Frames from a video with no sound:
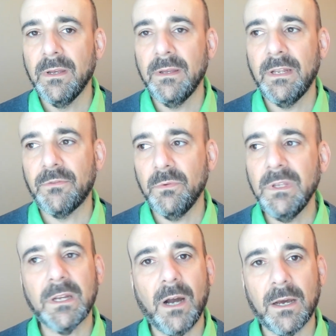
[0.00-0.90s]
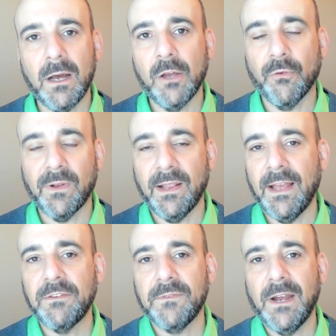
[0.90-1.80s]
and it's really caught on over the
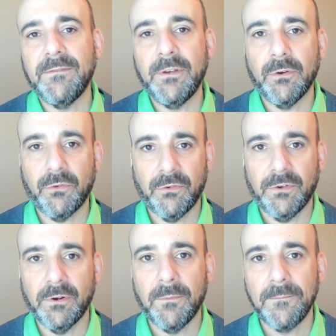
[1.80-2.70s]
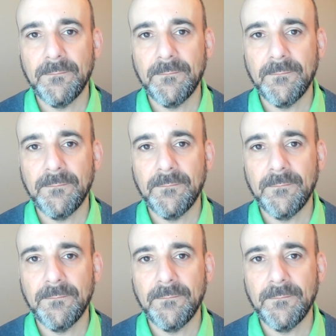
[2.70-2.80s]
last 5 years or so.